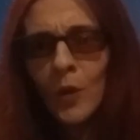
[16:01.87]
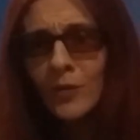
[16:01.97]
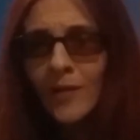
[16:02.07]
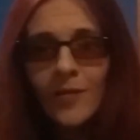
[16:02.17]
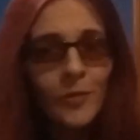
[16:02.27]

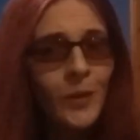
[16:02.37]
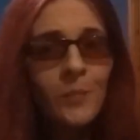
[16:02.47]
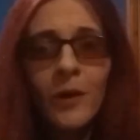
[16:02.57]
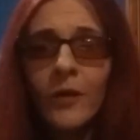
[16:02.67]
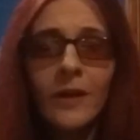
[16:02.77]
Autistic
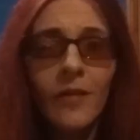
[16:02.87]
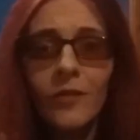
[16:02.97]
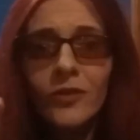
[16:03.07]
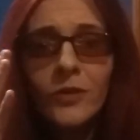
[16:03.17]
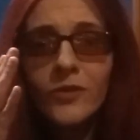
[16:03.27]
people aren't
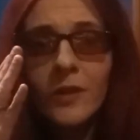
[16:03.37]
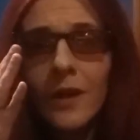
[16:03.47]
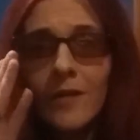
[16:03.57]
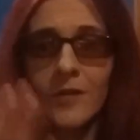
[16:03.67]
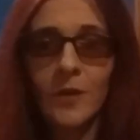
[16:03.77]

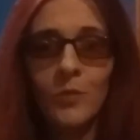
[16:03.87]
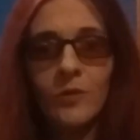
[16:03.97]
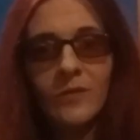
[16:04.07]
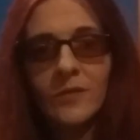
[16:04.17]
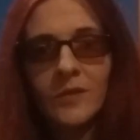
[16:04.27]
institutionalised
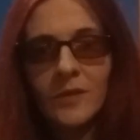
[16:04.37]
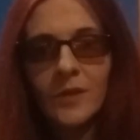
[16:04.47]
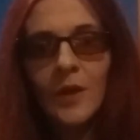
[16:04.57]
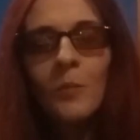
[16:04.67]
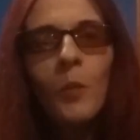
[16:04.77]
anymore.
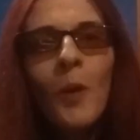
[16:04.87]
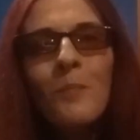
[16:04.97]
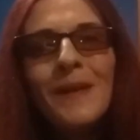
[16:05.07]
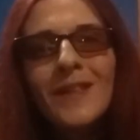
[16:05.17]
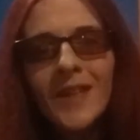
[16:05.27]
But
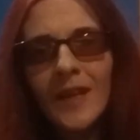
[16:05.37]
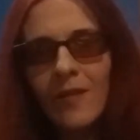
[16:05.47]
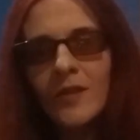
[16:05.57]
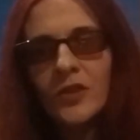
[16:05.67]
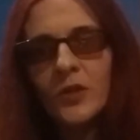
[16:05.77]
we're building
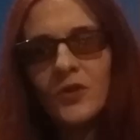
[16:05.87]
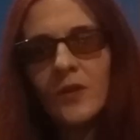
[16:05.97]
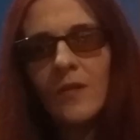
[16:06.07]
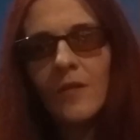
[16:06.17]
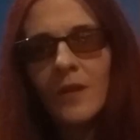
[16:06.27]

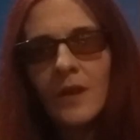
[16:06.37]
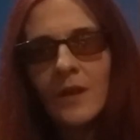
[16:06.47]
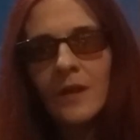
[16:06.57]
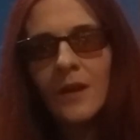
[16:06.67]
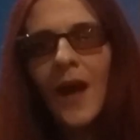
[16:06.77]
institutions
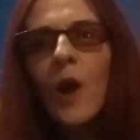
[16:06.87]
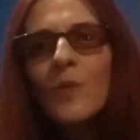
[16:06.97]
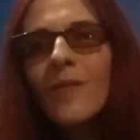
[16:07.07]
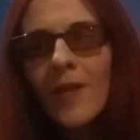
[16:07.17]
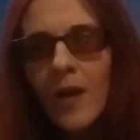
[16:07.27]

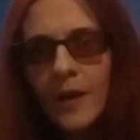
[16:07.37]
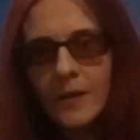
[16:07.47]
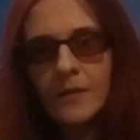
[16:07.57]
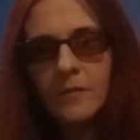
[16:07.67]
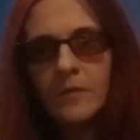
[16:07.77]

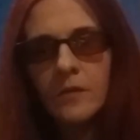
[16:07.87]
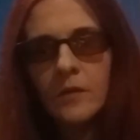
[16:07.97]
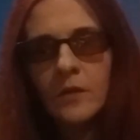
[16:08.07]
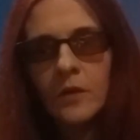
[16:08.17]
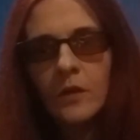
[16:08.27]
outside.
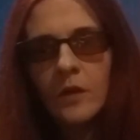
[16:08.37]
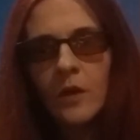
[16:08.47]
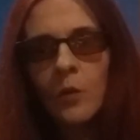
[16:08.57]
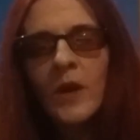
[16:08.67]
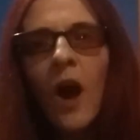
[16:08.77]

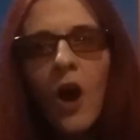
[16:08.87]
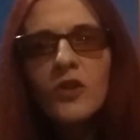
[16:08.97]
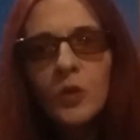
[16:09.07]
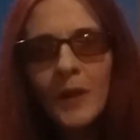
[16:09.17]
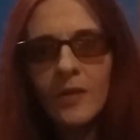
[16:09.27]
We
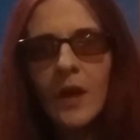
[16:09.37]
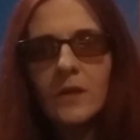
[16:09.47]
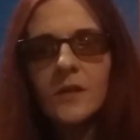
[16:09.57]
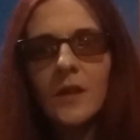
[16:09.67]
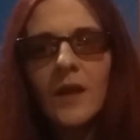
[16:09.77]
are doing
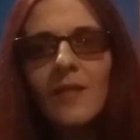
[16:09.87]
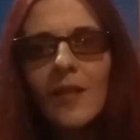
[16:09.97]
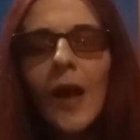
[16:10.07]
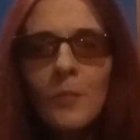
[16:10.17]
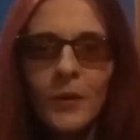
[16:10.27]
that, and
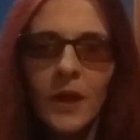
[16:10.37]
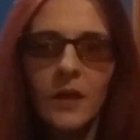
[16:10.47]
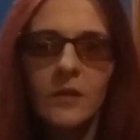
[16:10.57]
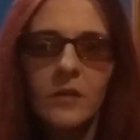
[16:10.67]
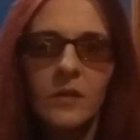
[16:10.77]
it's happening.